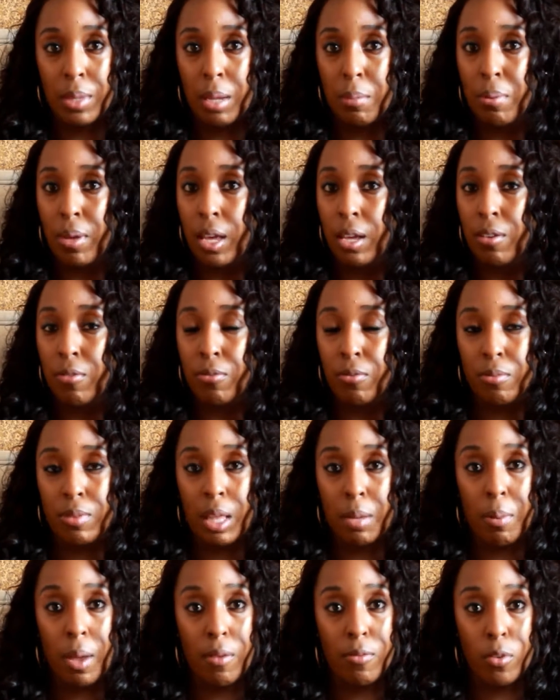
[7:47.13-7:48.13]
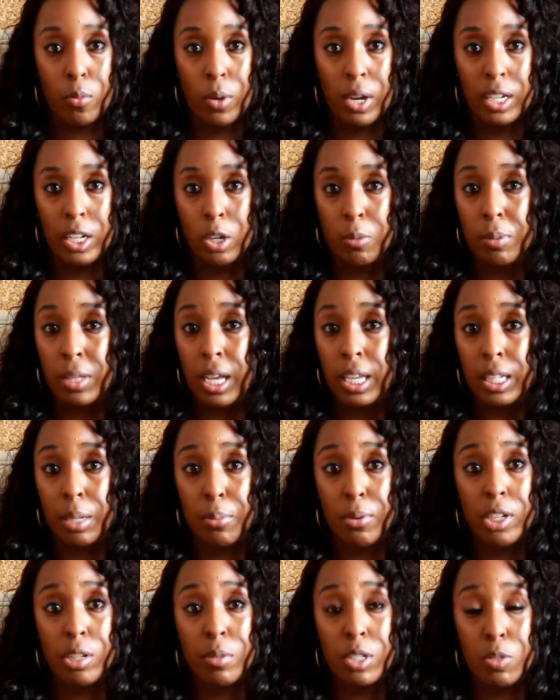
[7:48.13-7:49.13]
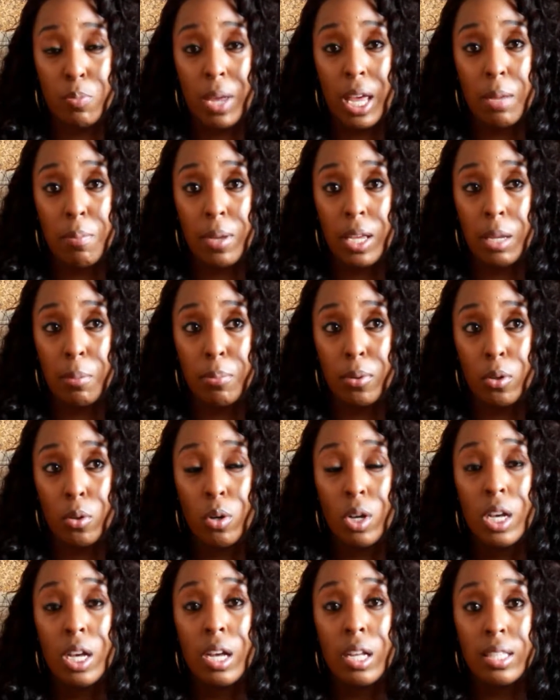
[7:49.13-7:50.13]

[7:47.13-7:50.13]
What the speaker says: they pay for radio play, and they pretty much pay people